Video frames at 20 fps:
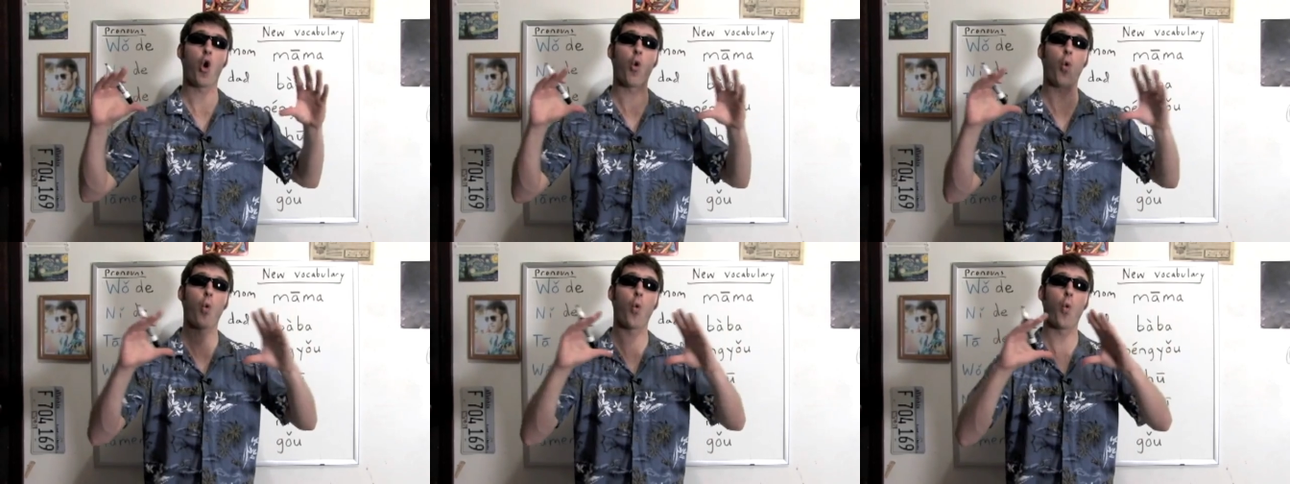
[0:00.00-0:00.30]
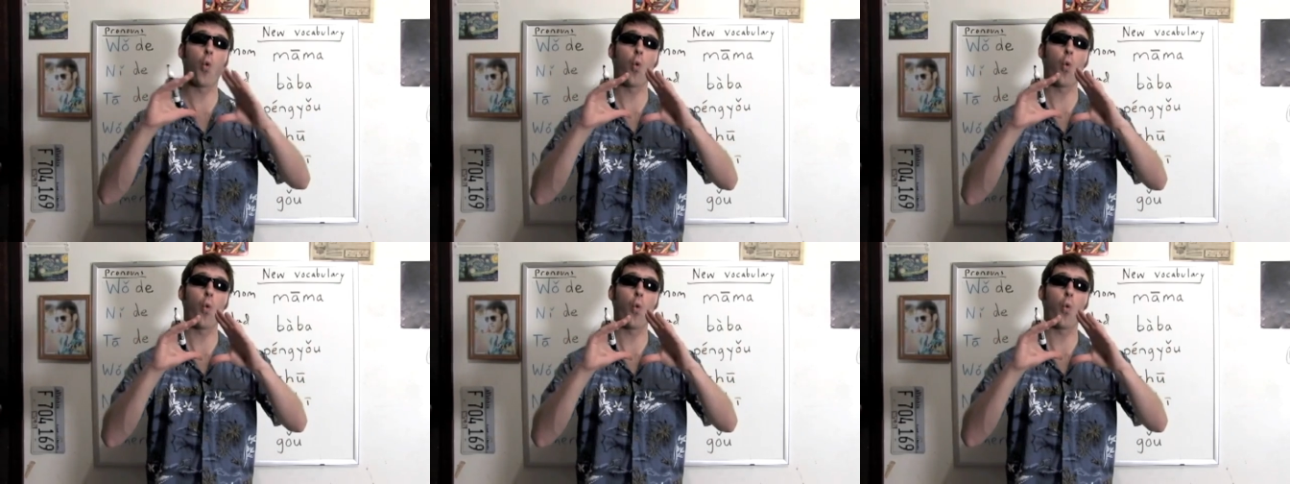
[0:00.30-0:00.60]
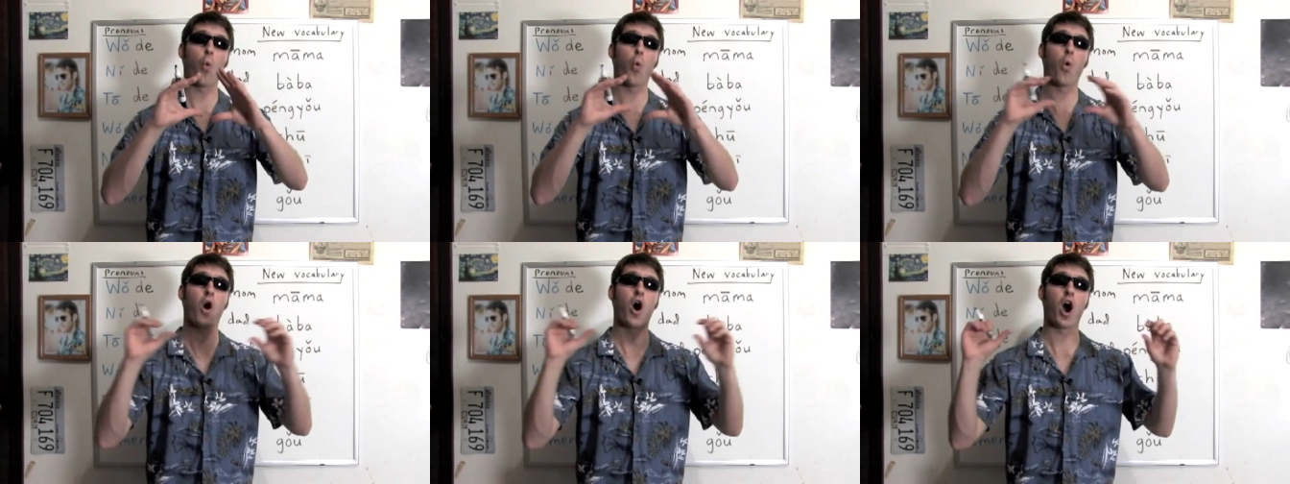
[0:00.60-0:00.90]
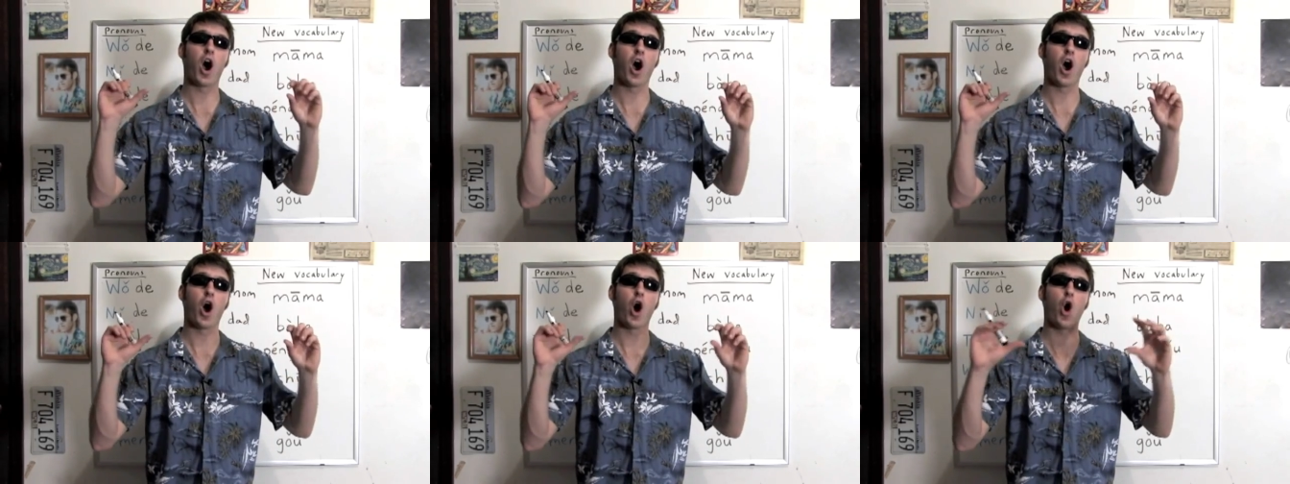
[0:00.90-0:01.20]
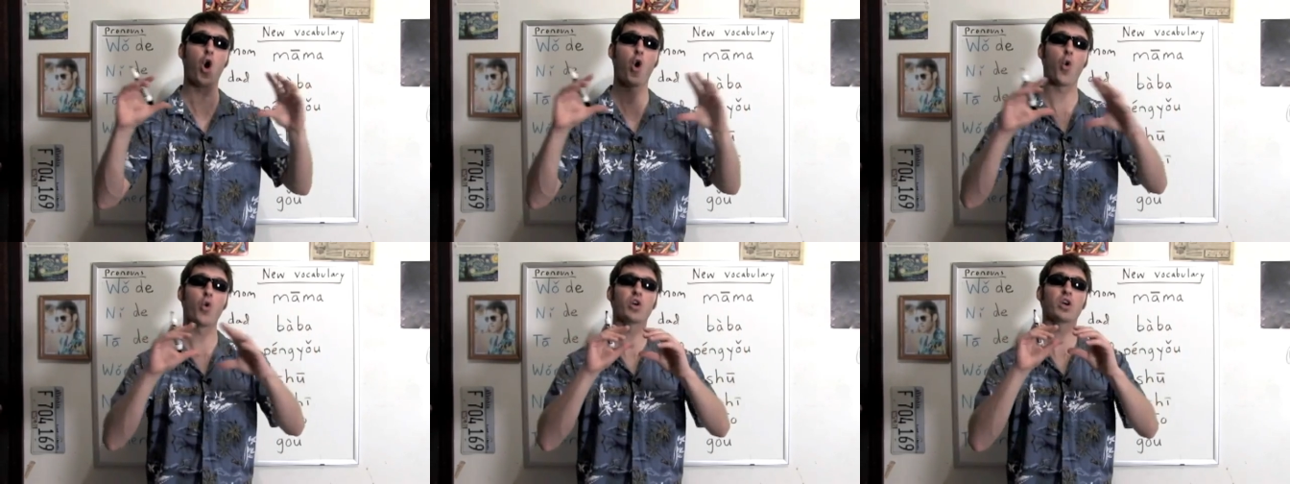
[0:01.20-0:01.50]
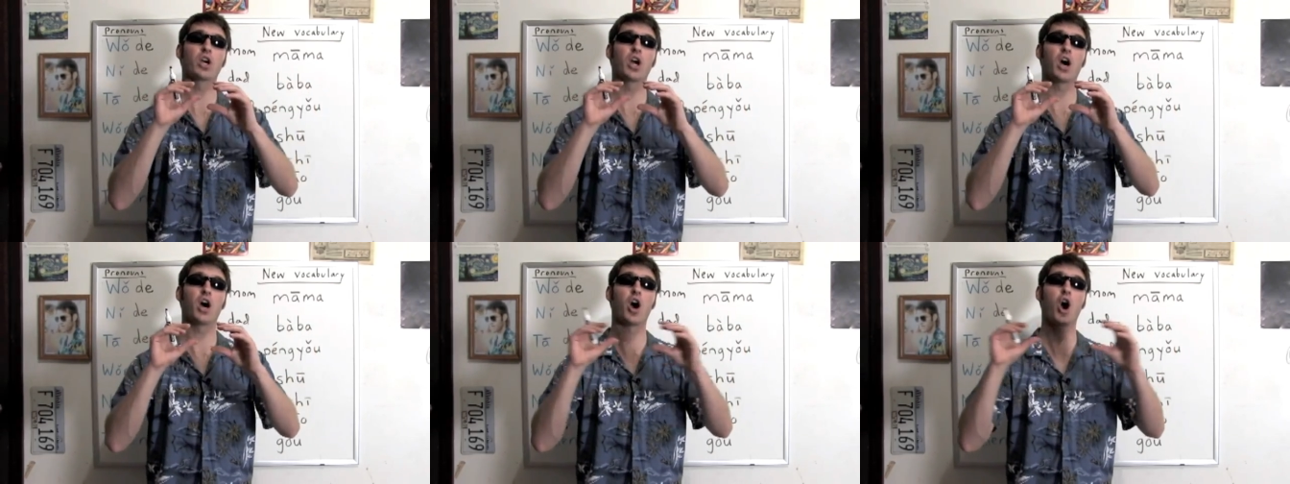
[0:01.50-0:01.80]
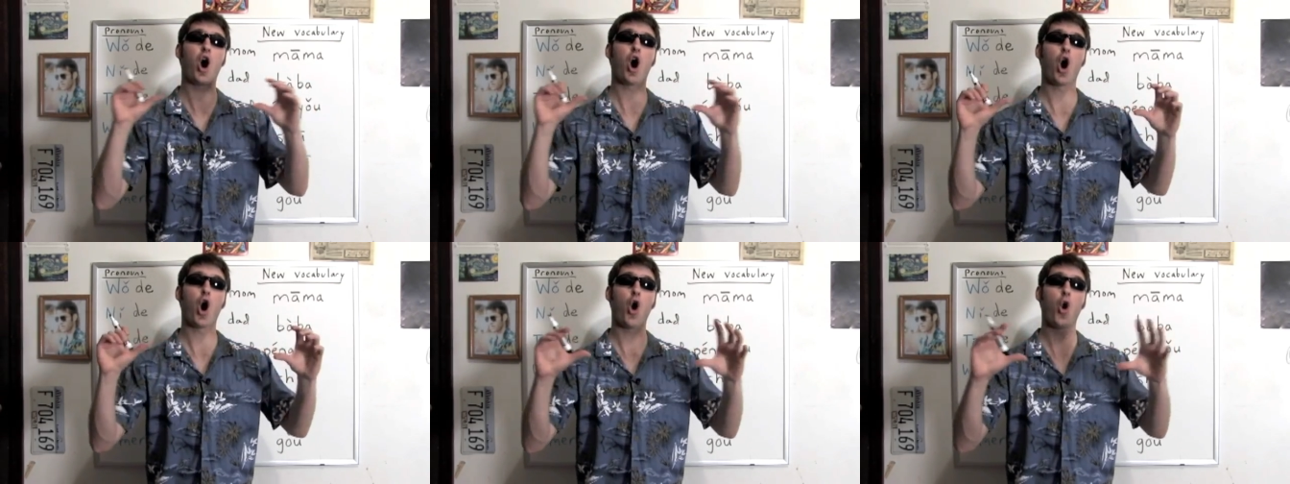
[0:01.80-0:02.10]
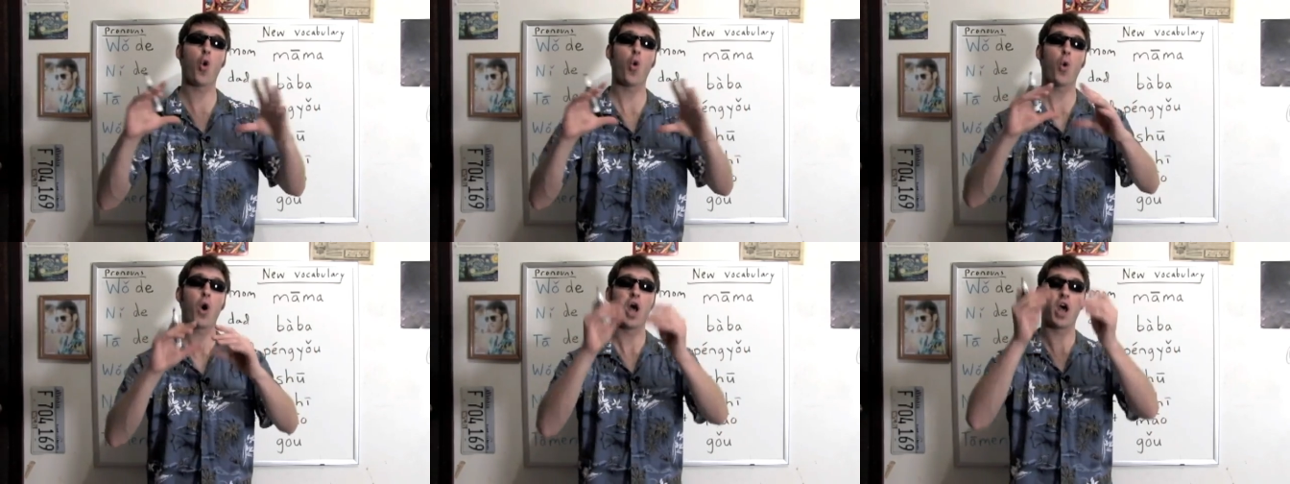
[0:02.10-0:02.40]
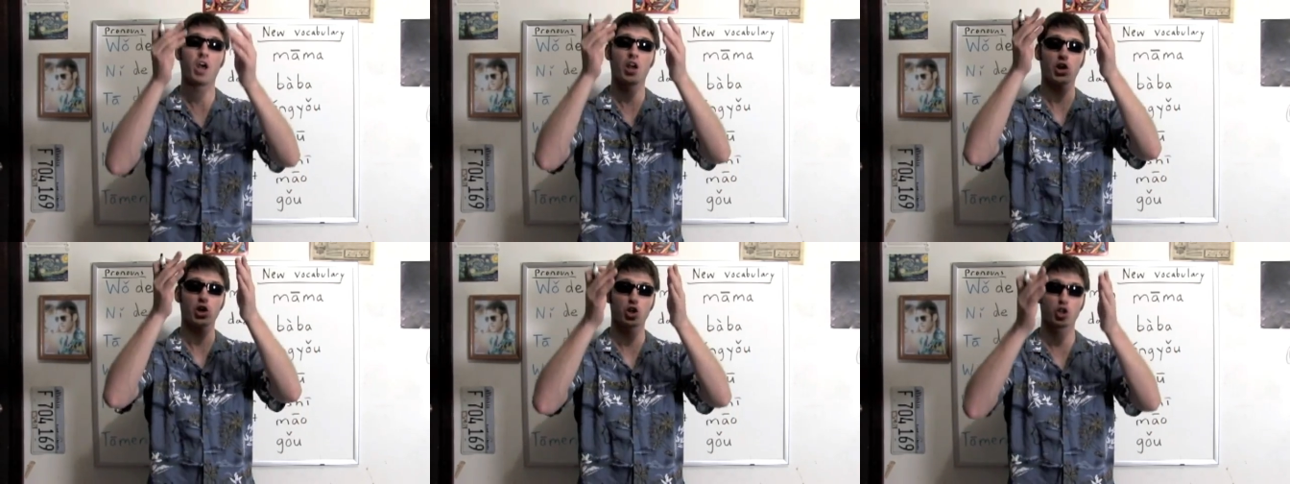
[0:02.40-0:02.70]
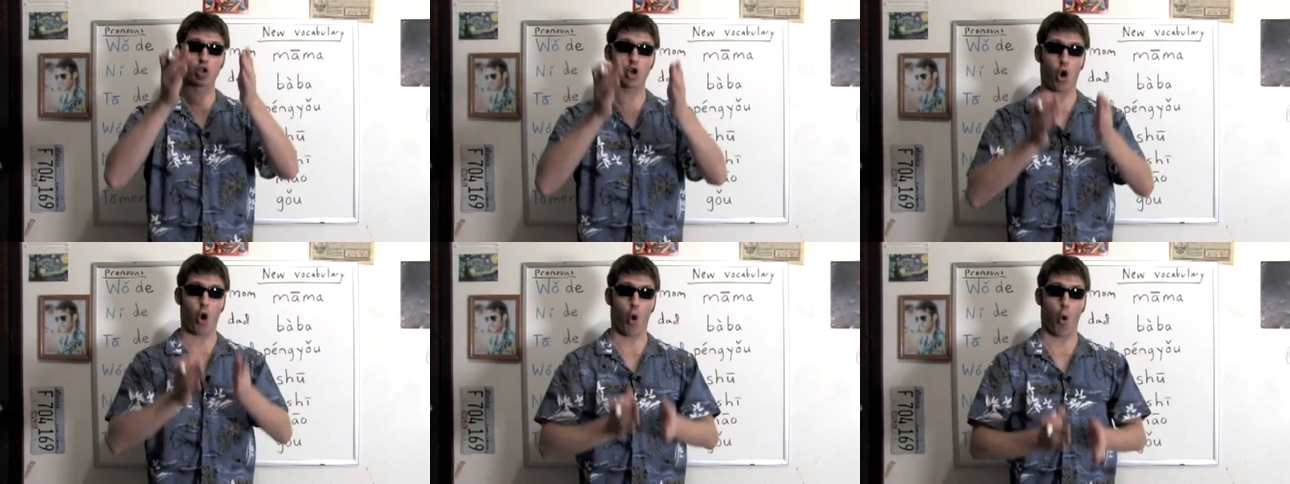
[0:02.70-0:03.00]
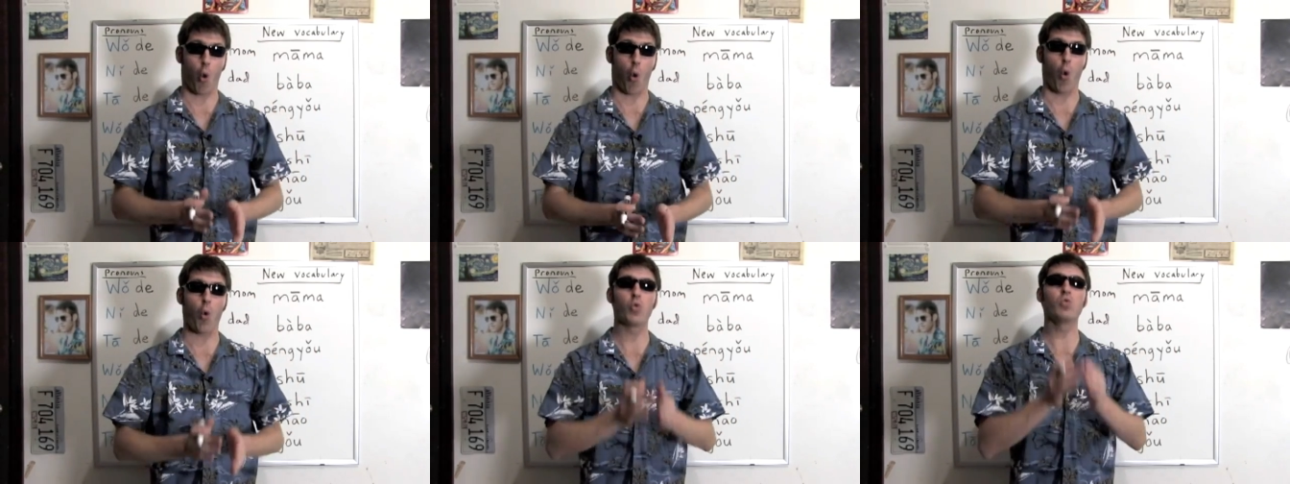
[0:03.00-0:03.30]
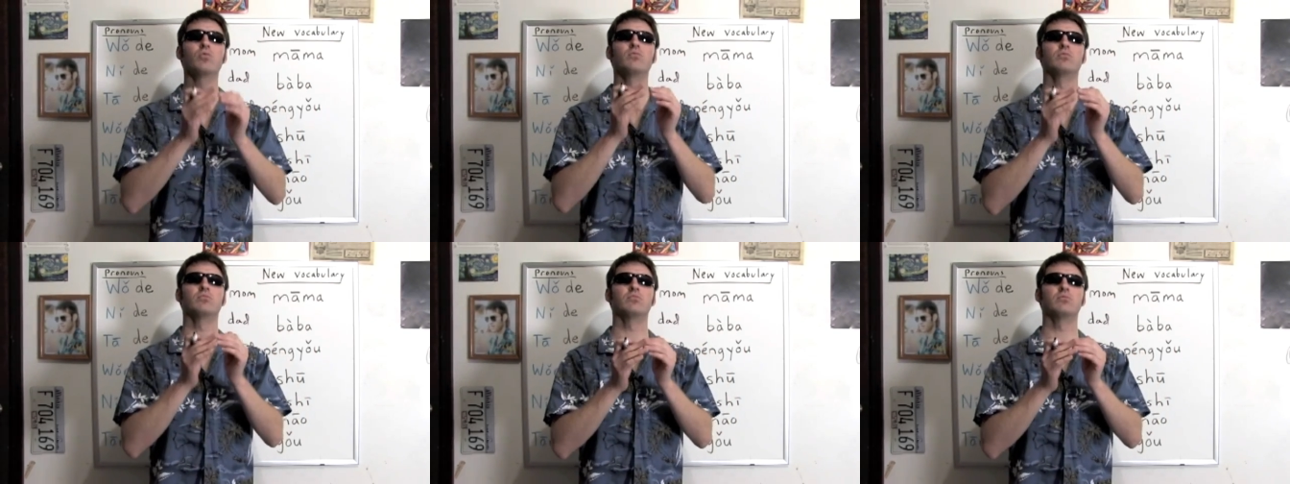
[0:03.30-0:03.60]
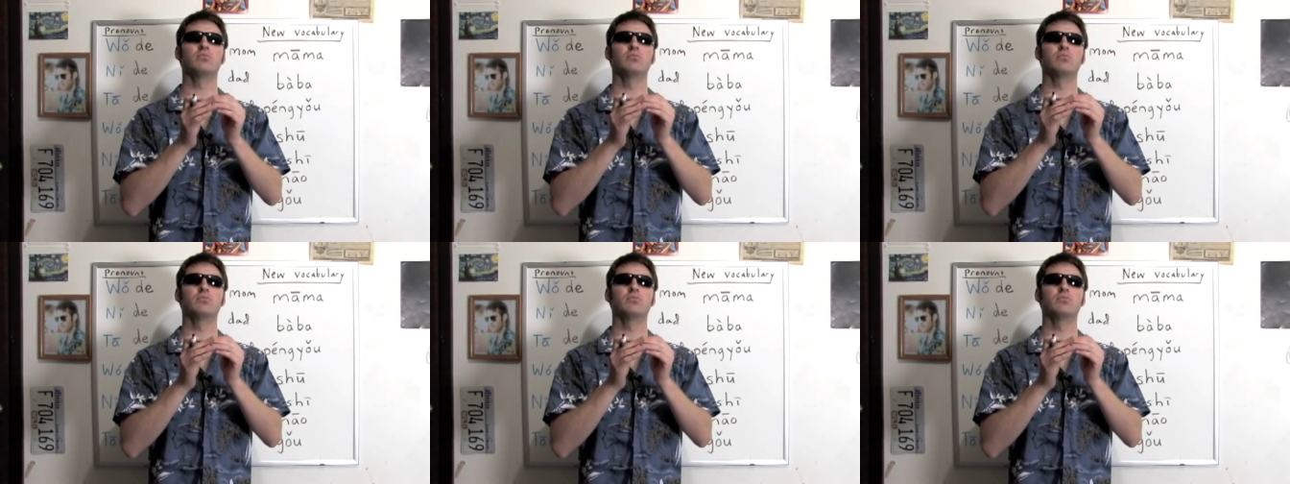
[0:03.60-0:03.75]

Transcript: o, o, go, o, go,